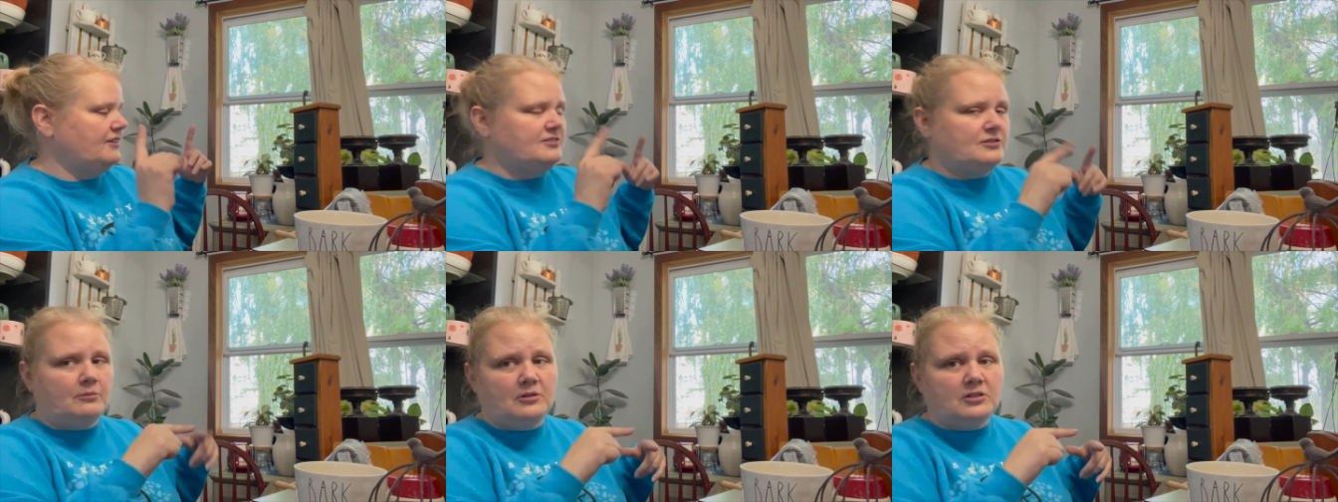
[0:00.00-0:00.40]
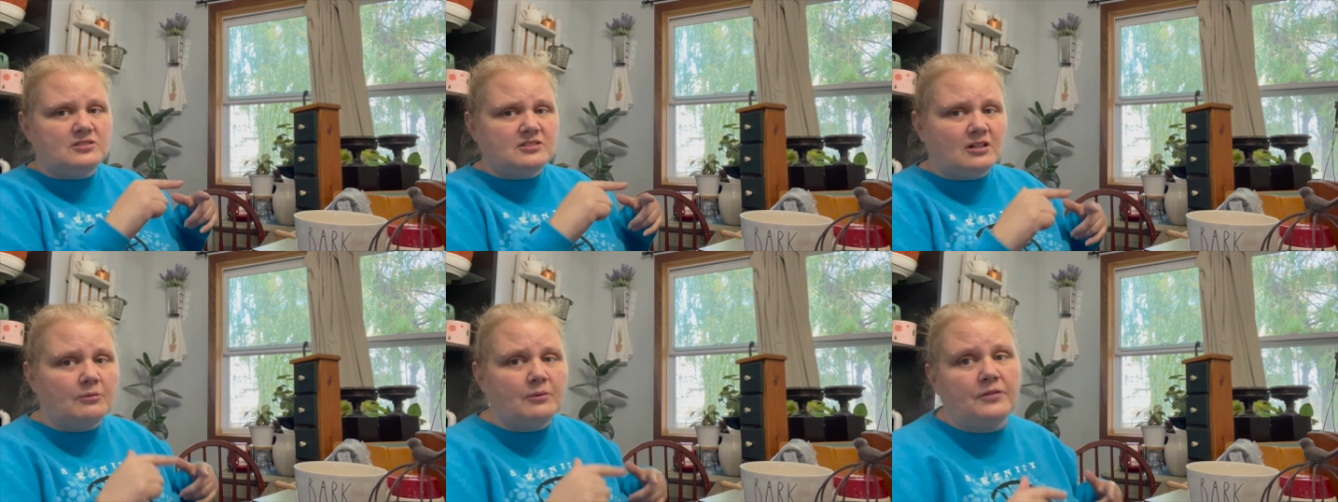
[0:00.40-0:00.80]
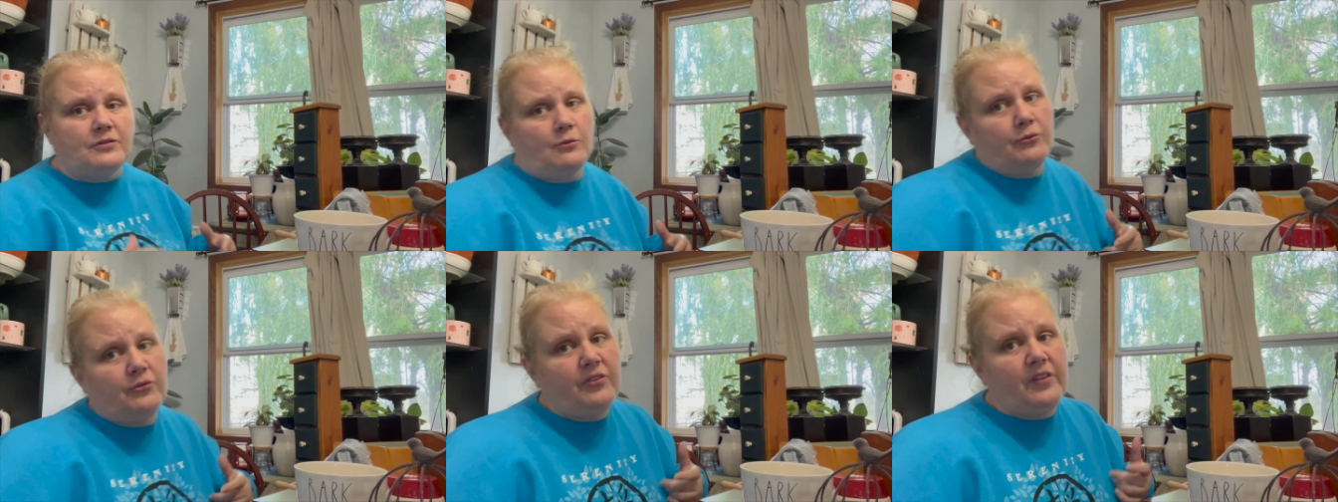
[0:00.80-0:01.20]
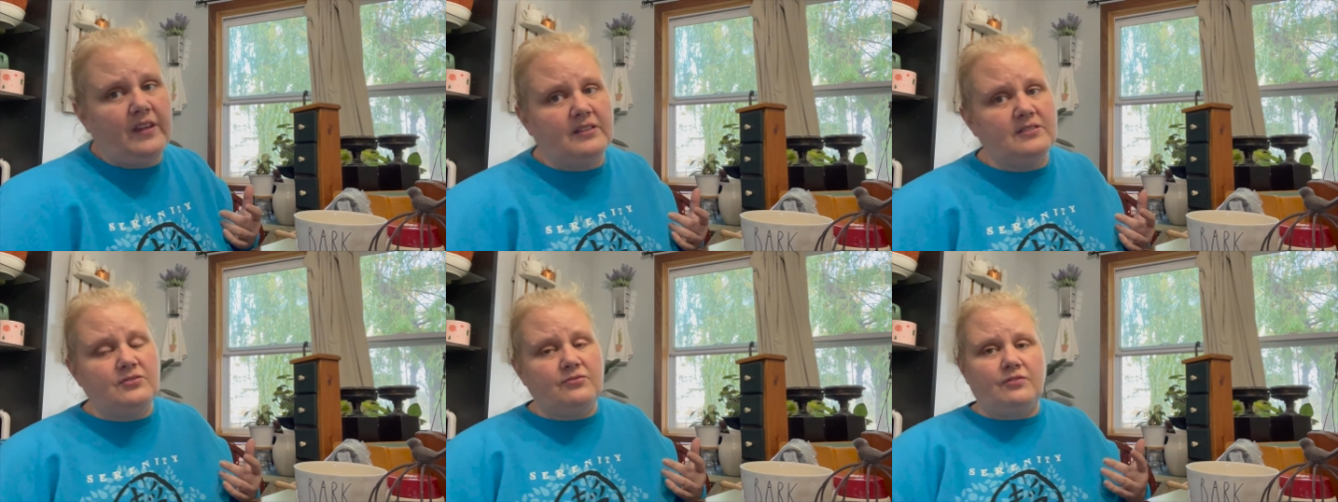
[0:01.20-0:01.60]
So I'm going to start with those
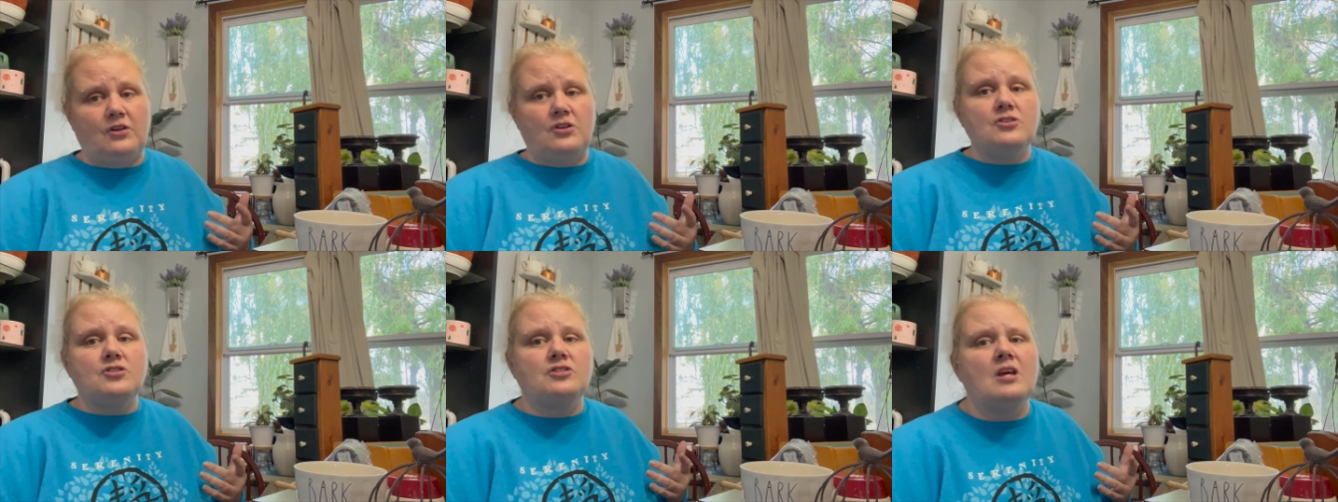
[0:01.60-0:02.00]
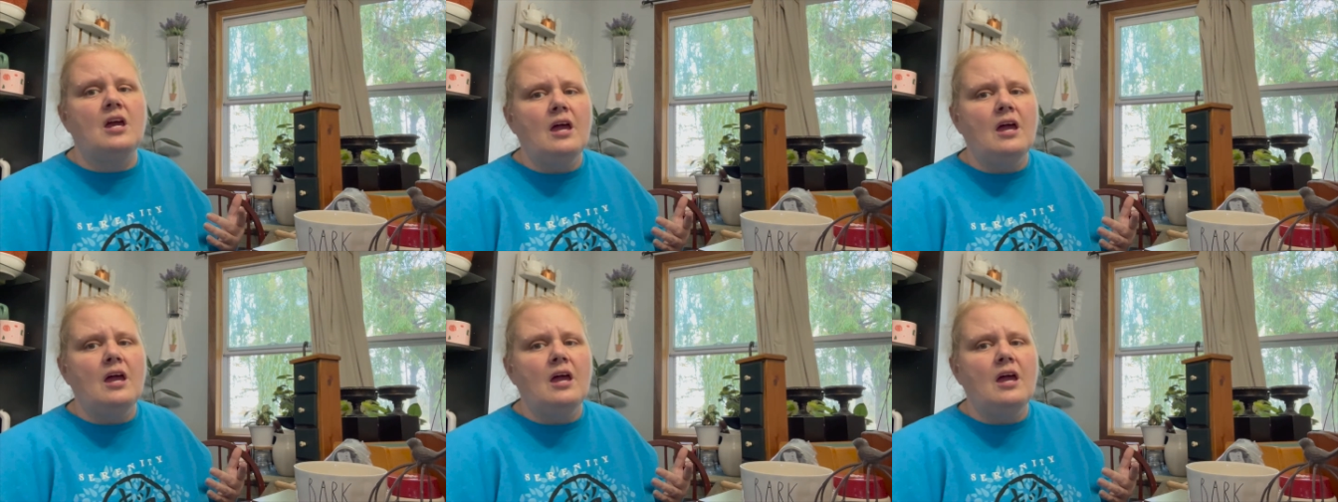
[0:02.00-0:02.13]
things first.